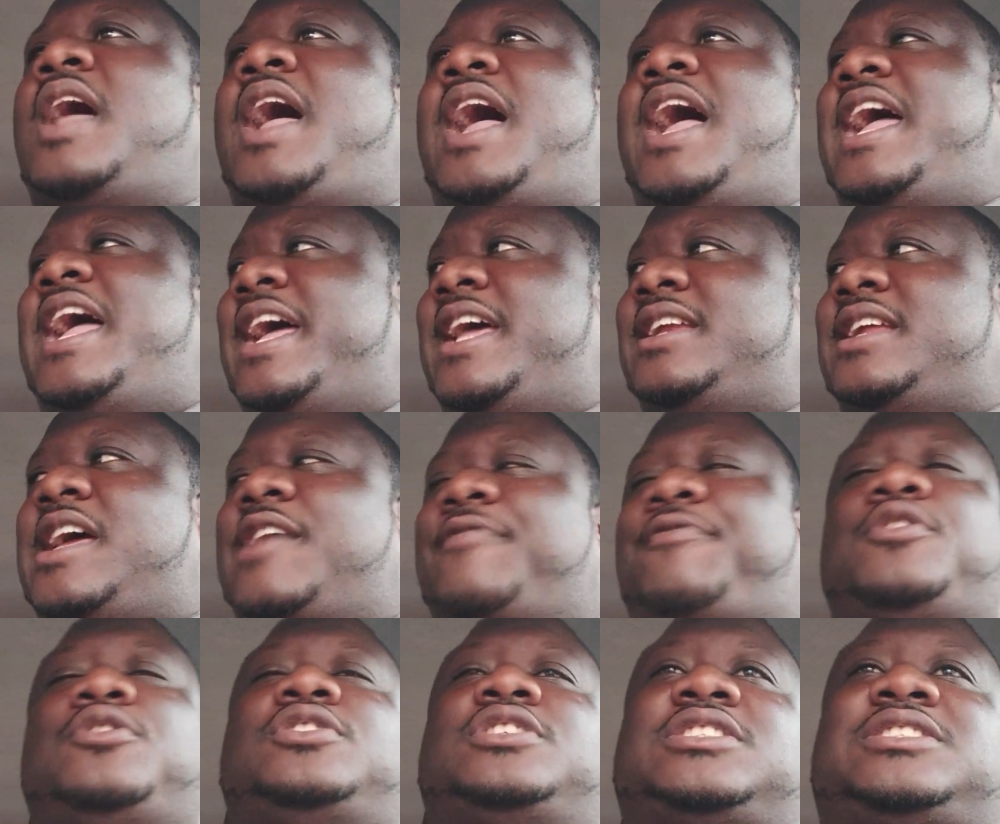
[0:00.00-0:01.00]
And
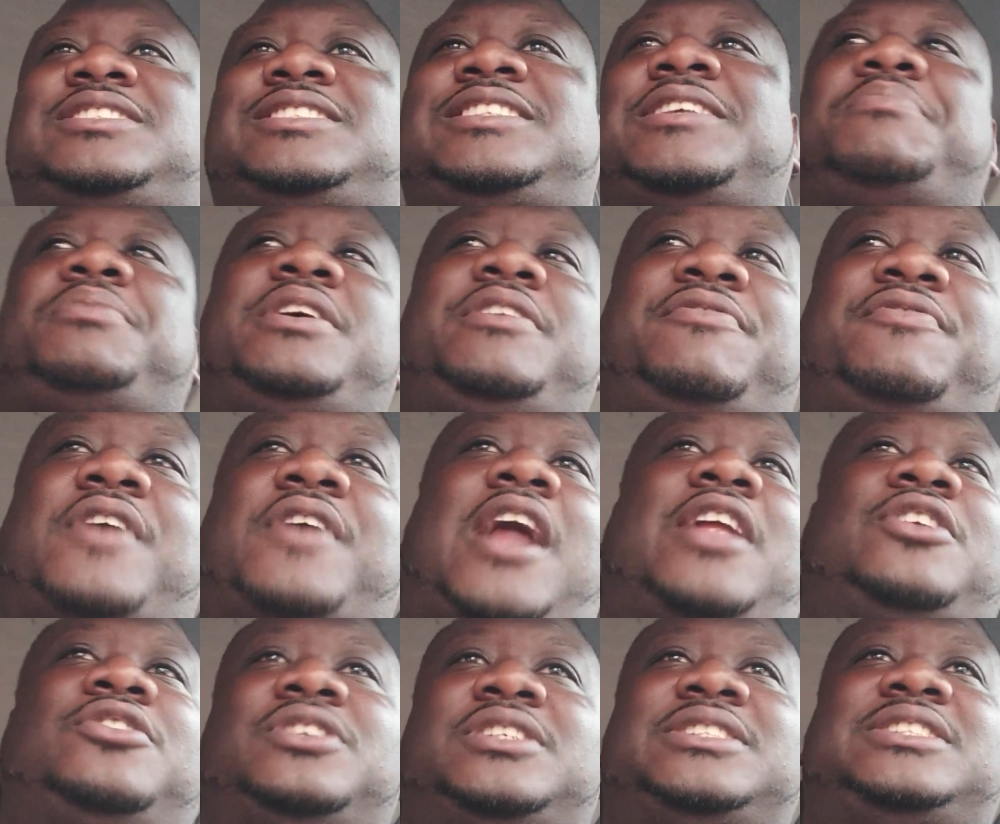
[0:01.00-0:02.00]
if you just simply
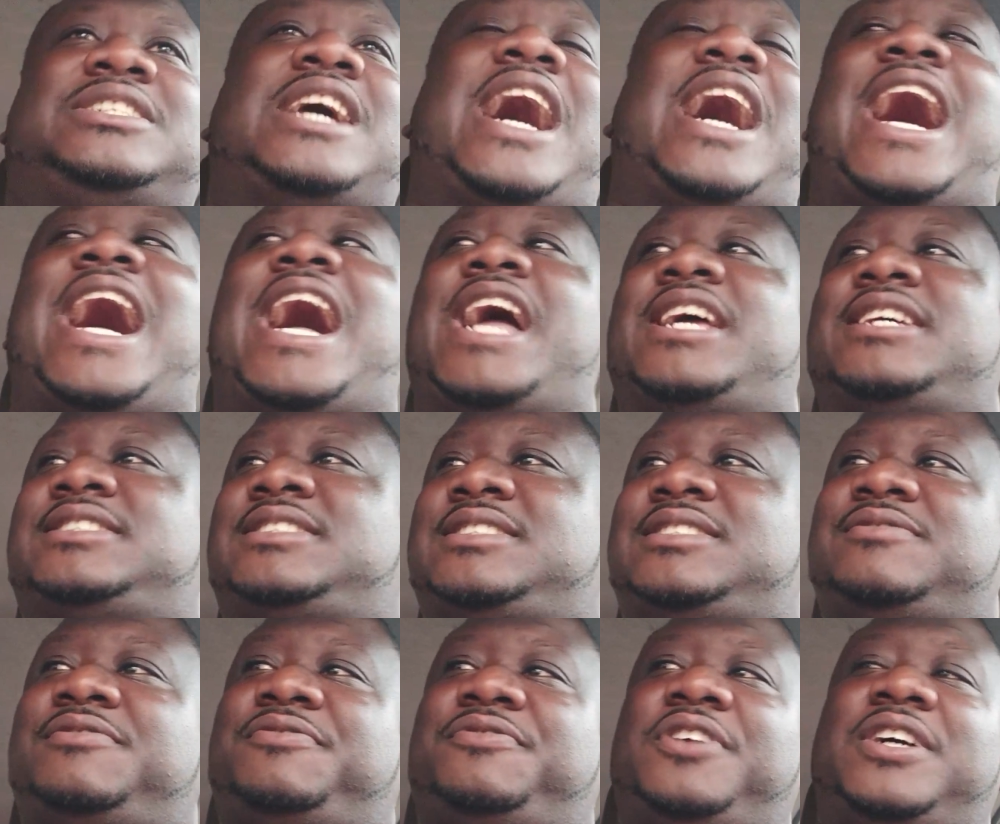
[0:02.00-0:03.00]
follow this
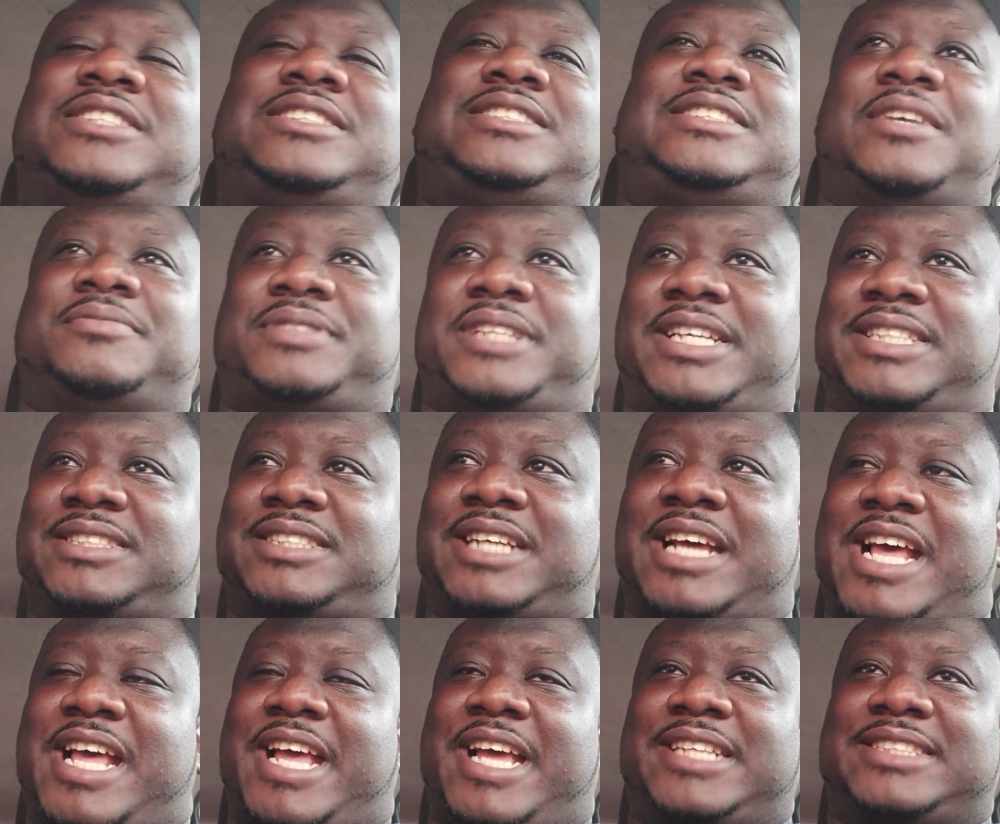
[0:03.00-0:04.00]
guy's footsteps,
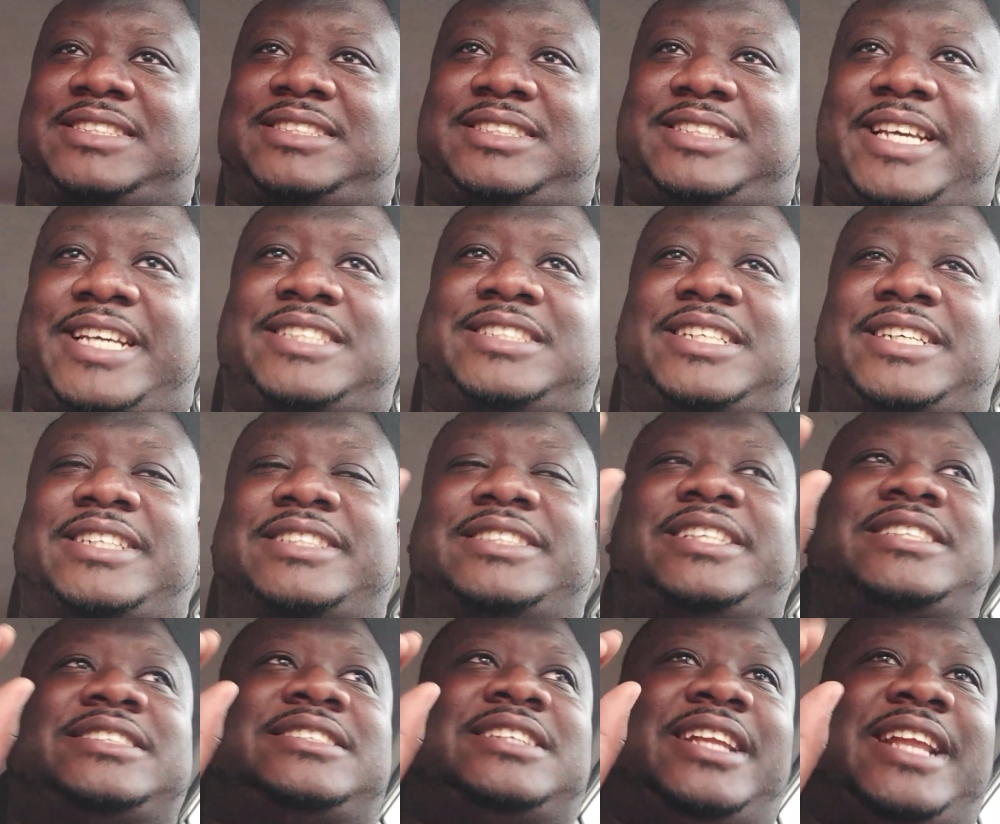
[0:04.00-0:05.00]
his teachings,
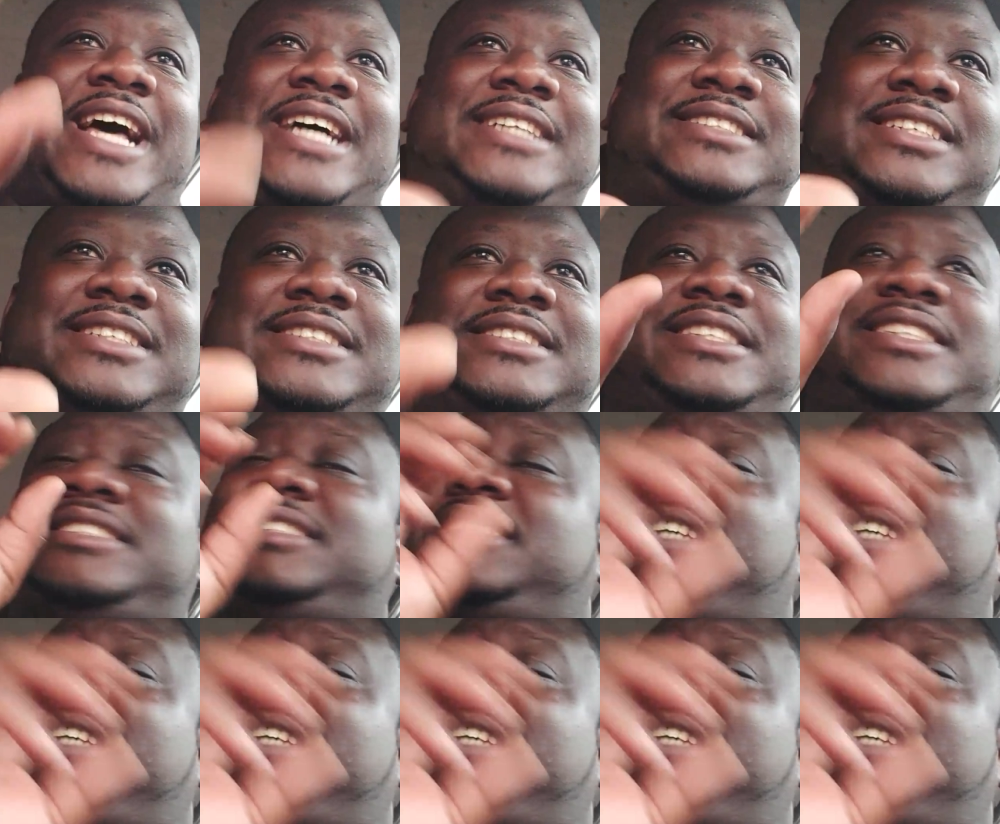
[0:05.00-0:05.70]
his lessons, he